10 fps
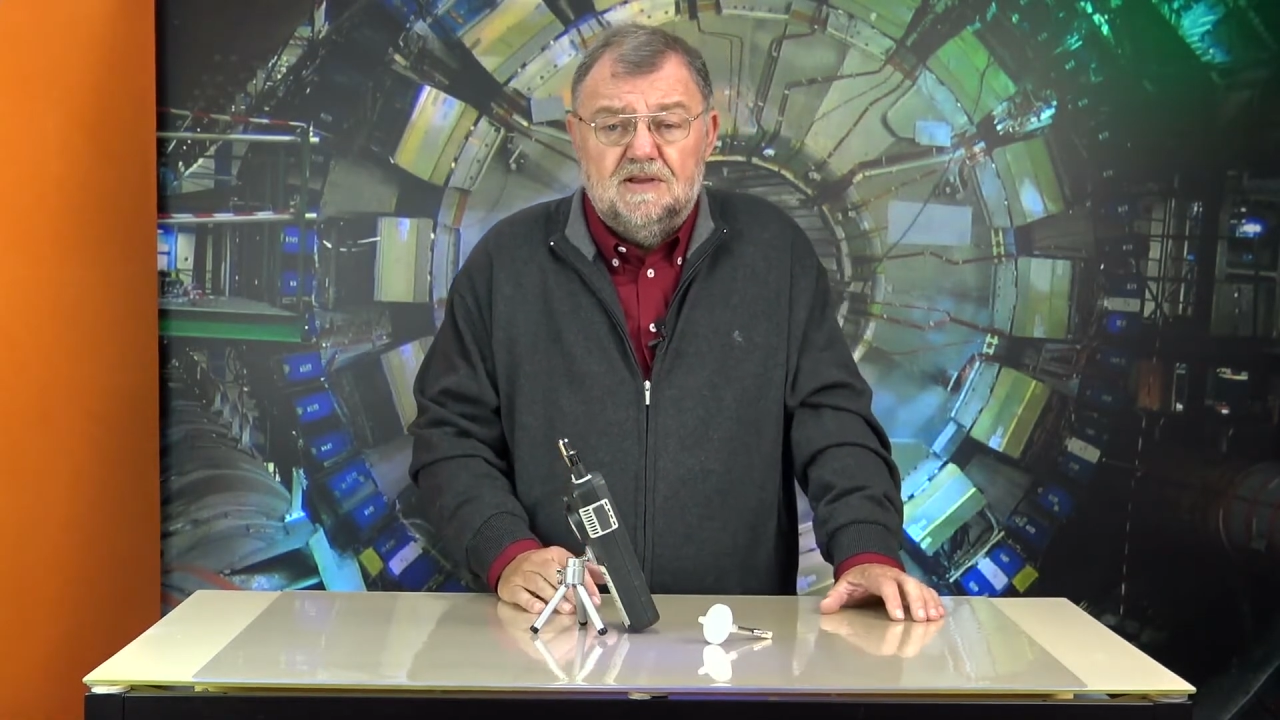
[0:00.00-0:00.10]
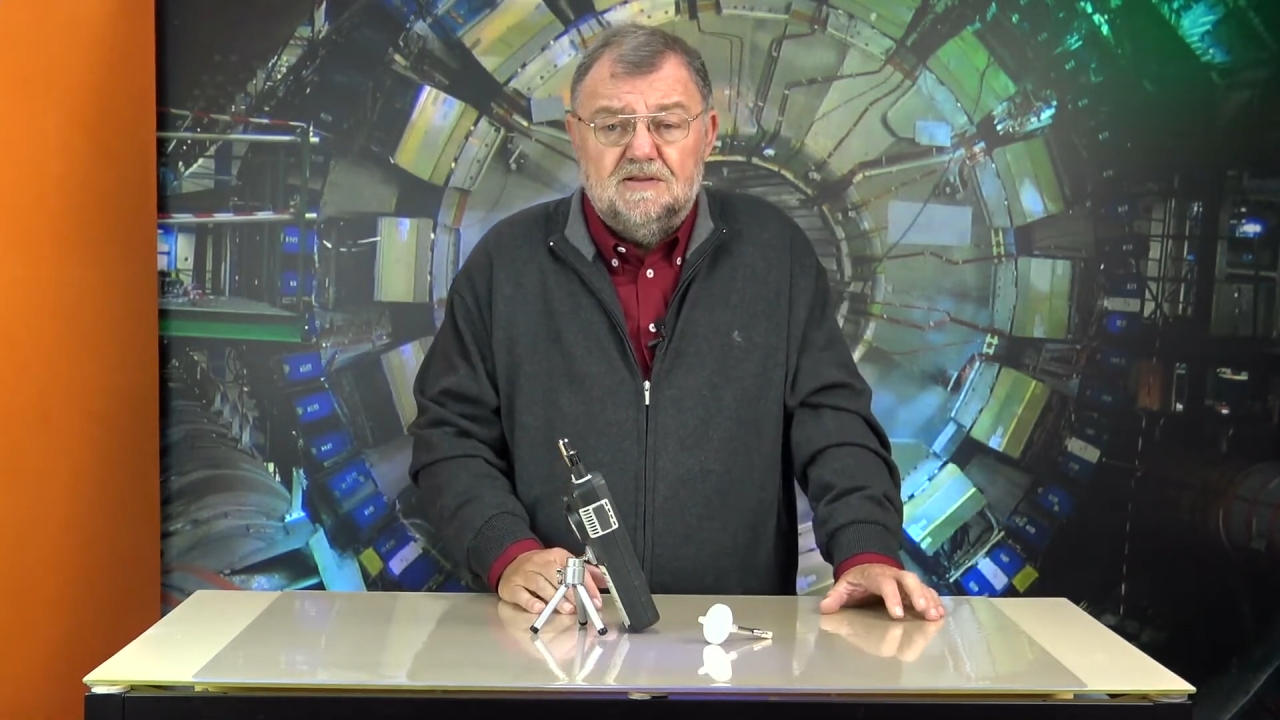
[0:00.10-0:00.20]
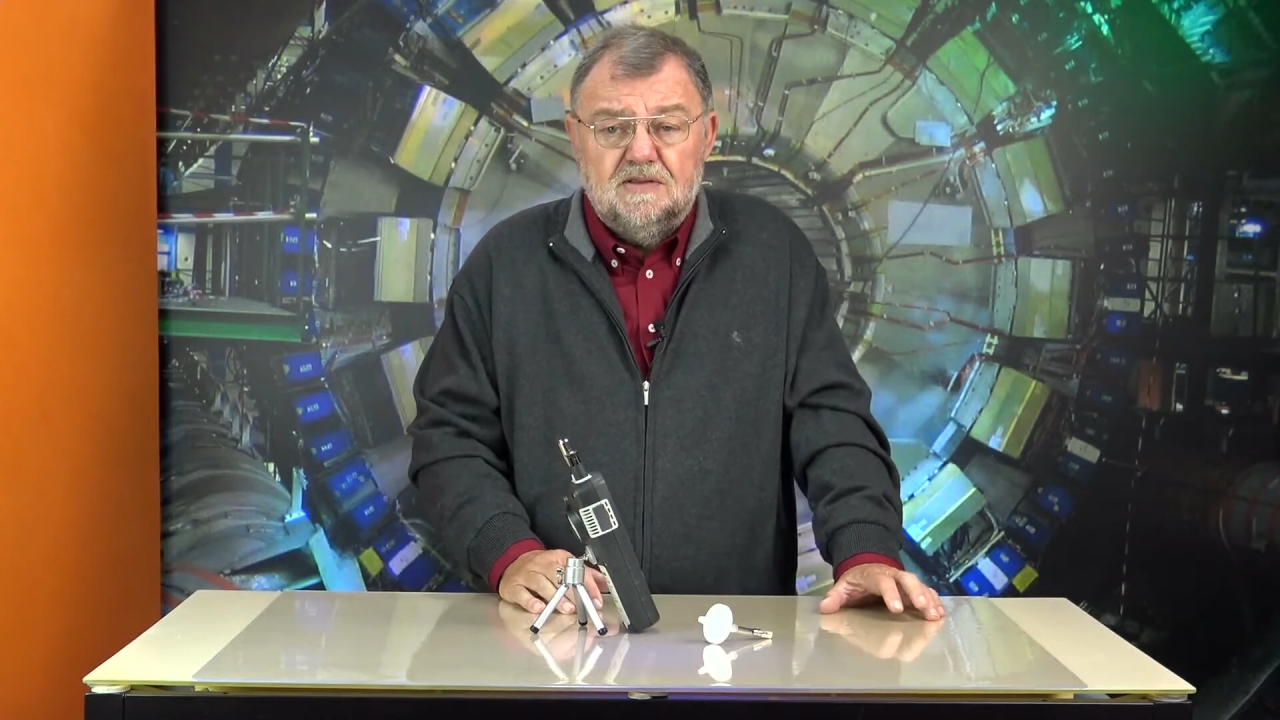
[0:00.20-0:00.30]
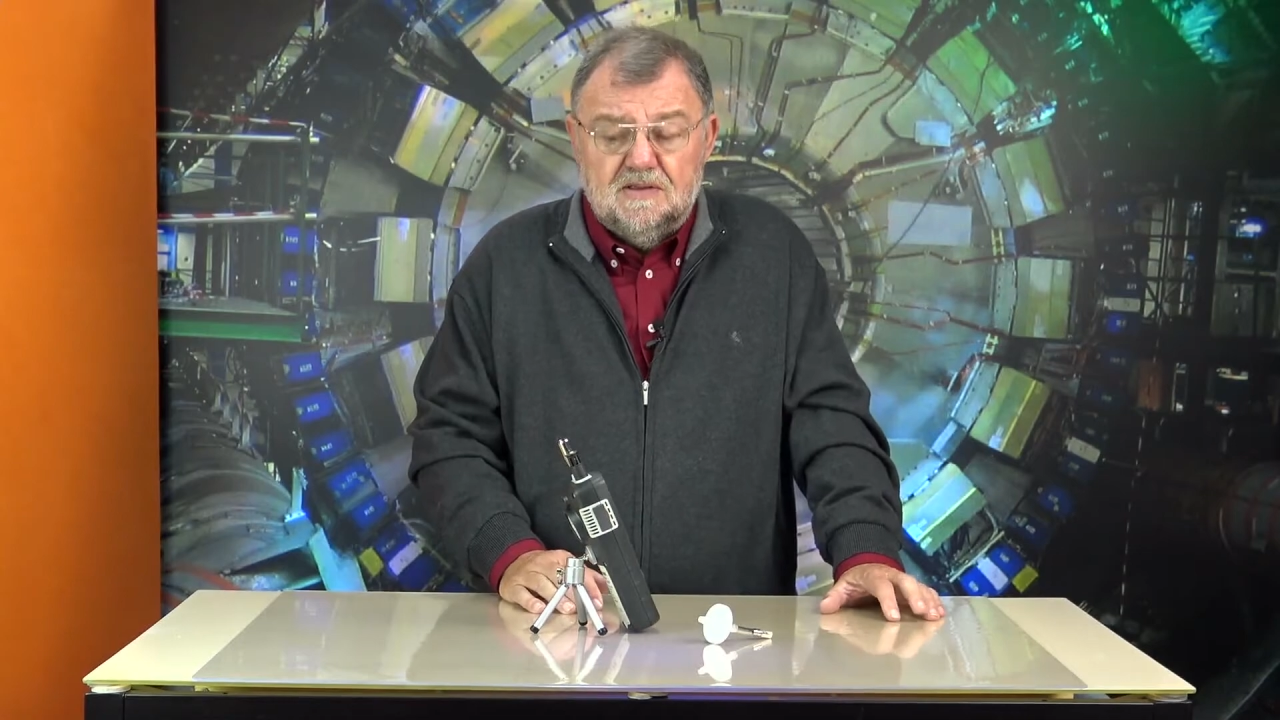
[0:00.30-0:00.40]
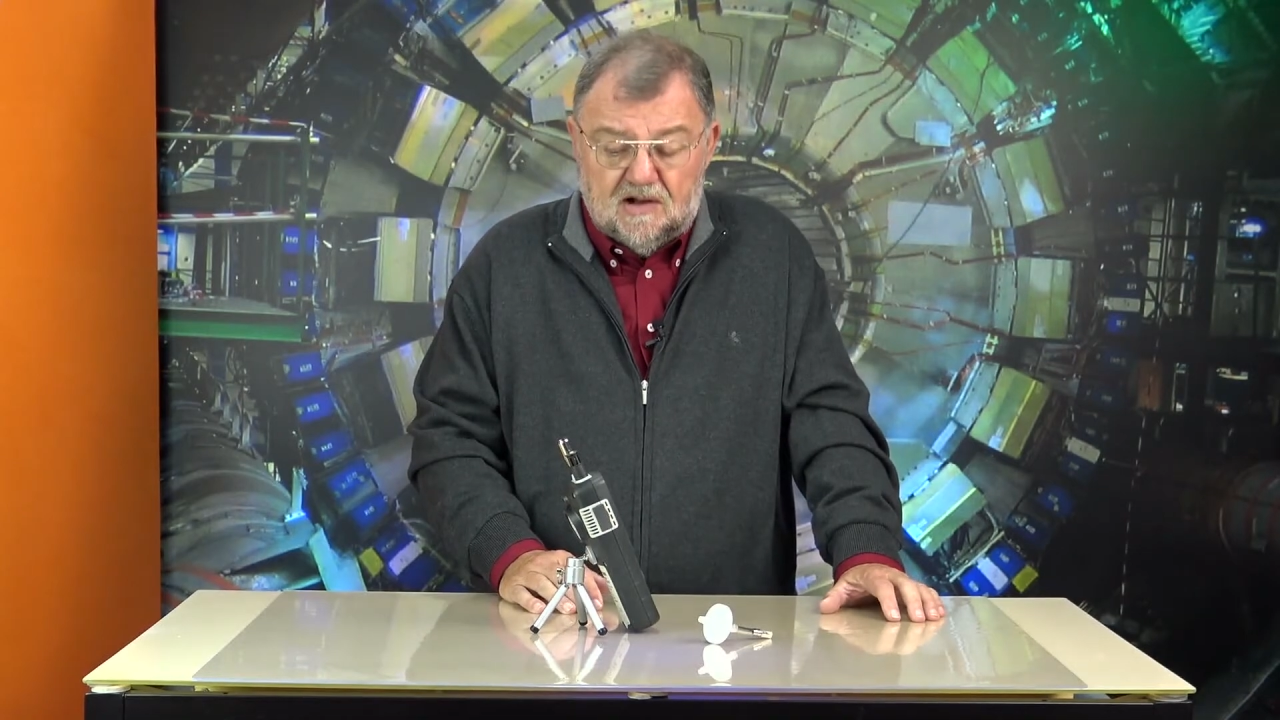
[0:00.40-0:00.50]

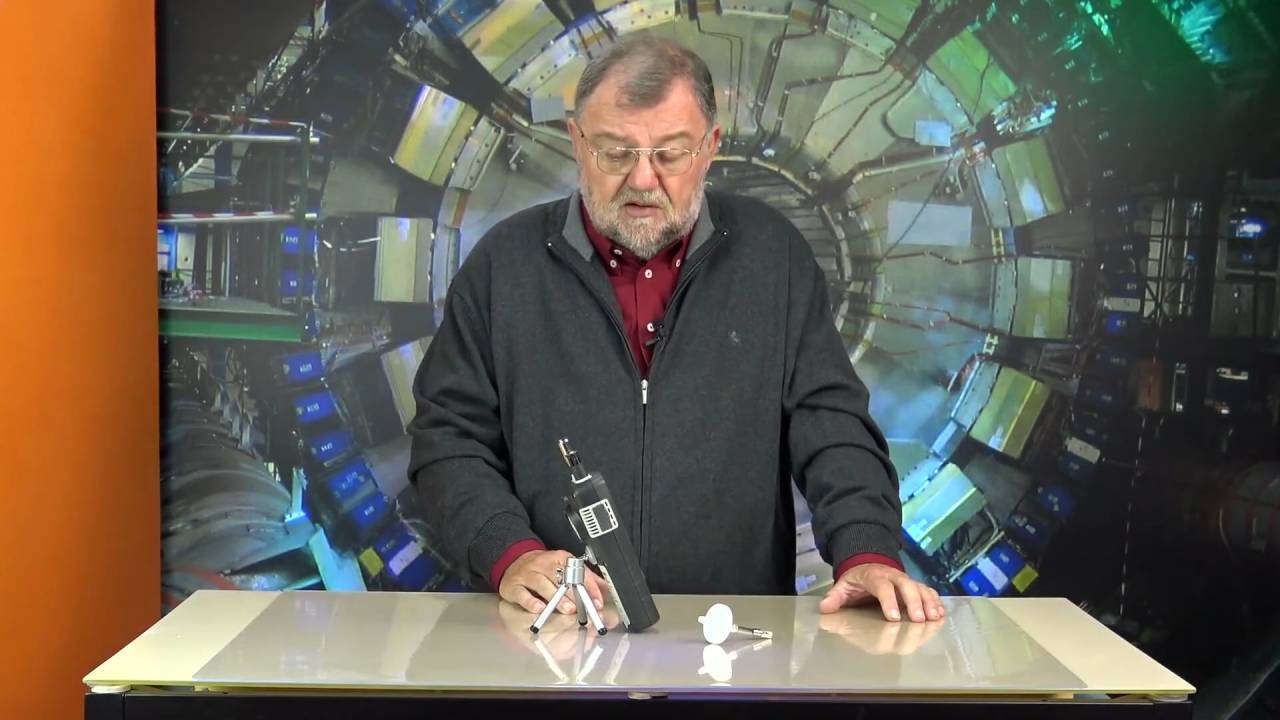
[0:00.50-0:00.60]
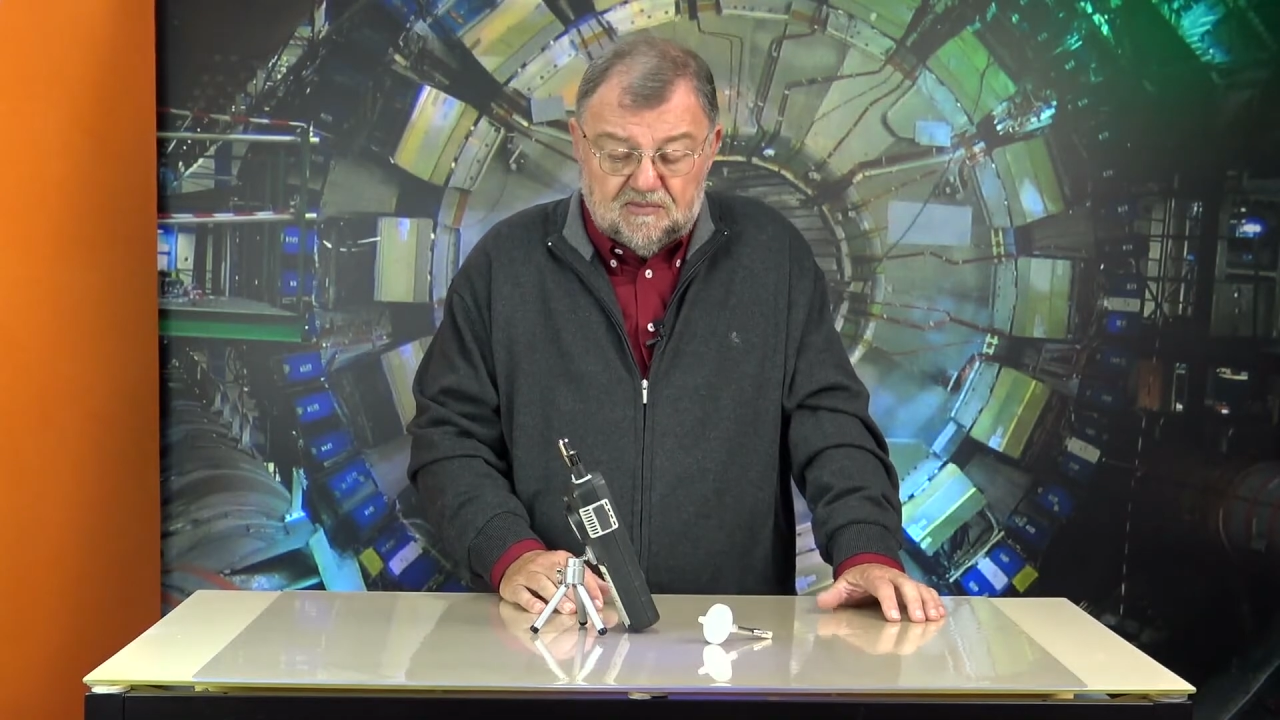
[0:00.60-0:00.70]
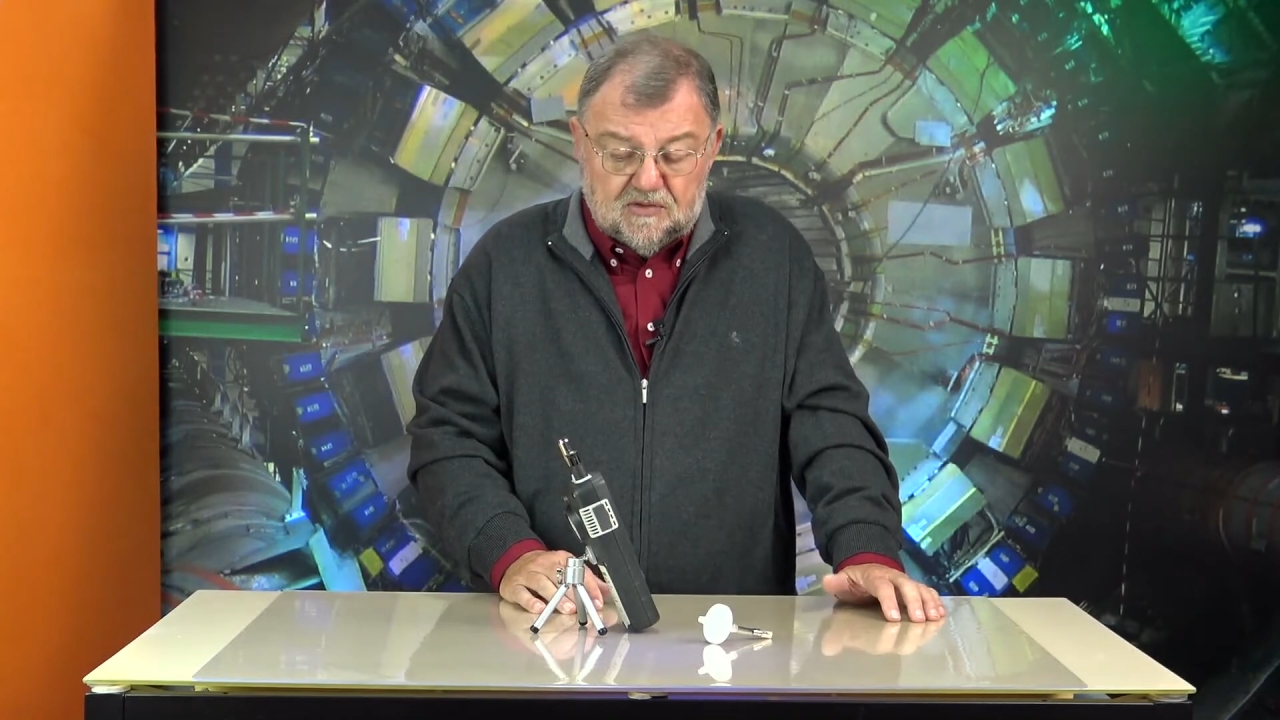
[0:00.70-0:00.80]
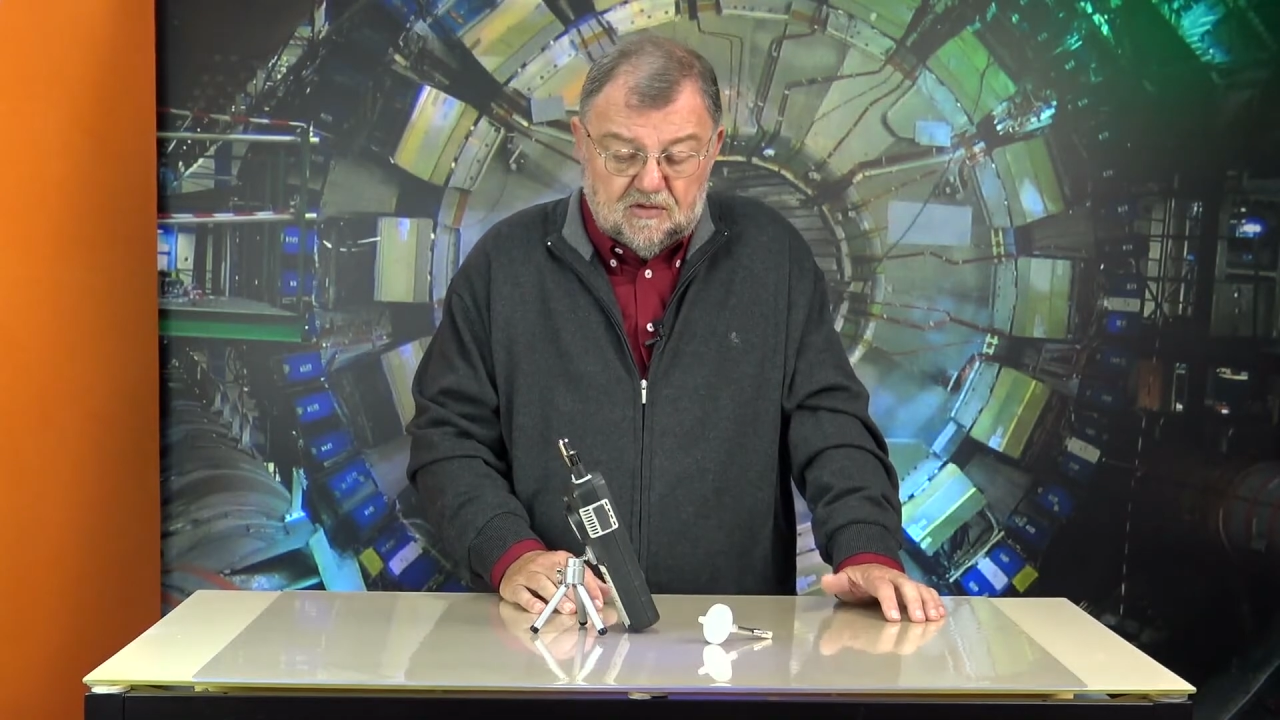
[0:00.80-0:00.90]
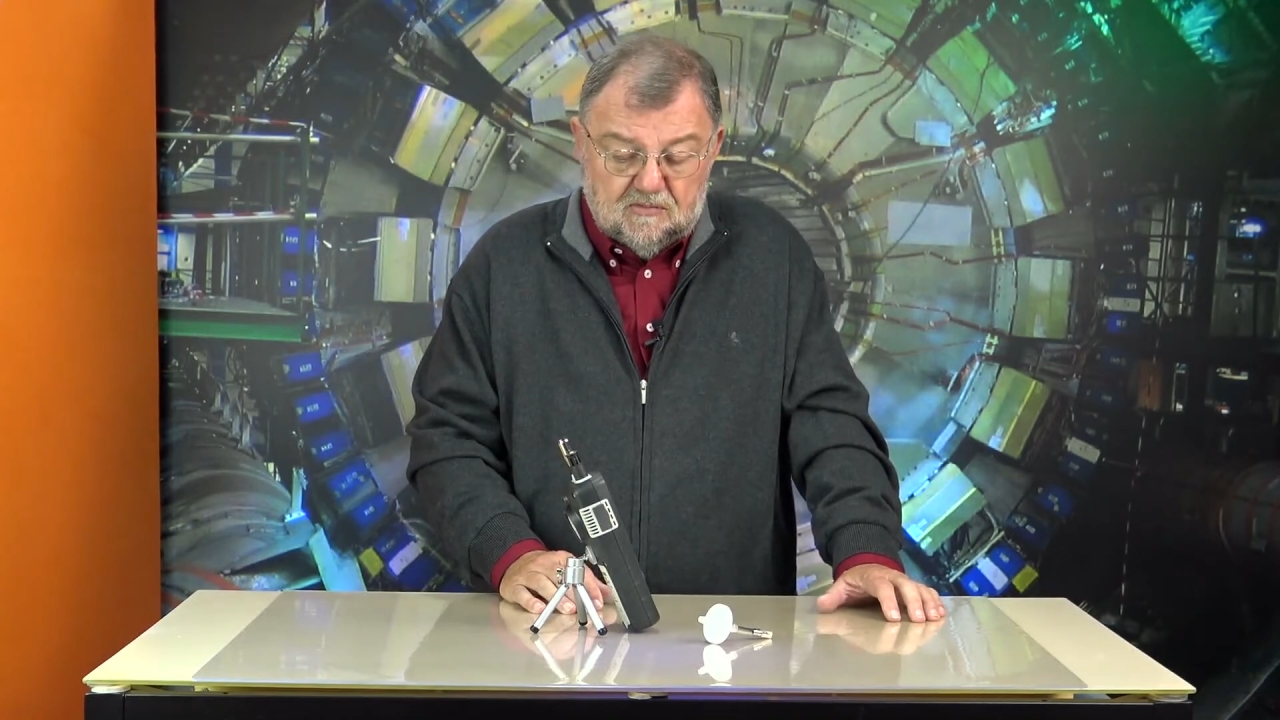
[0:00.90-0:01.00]

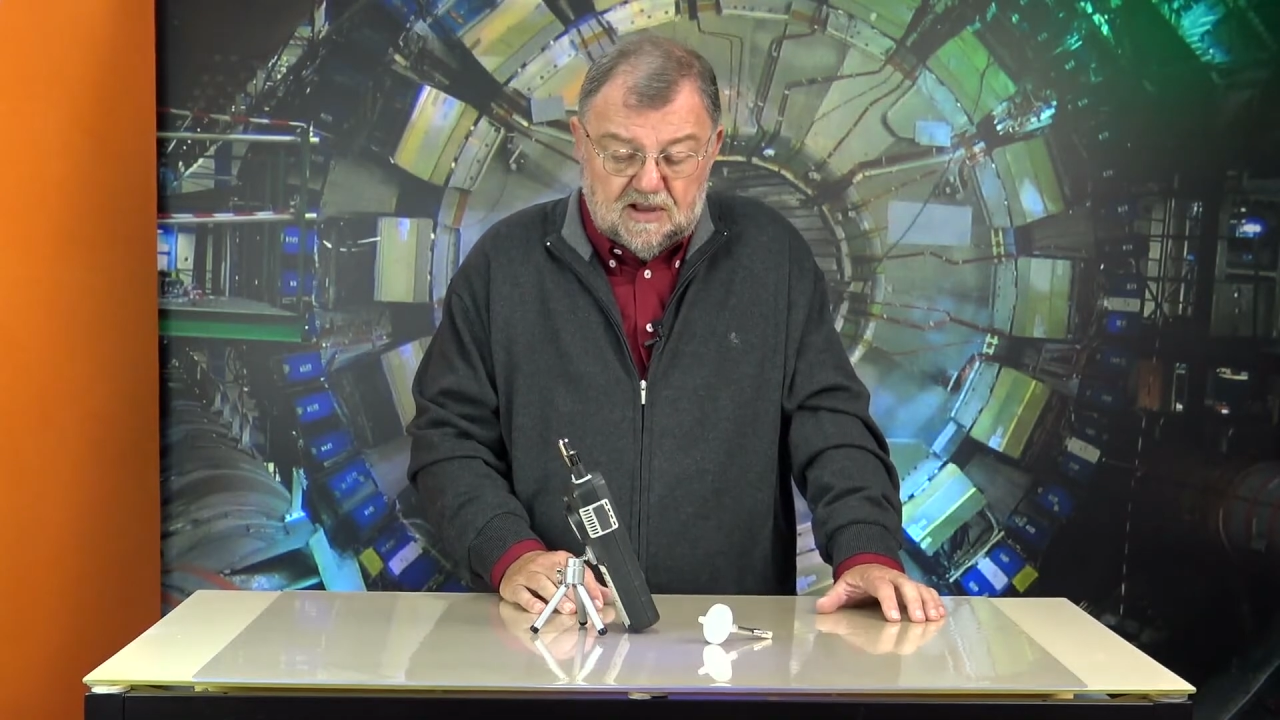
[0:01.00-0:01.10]
measurements.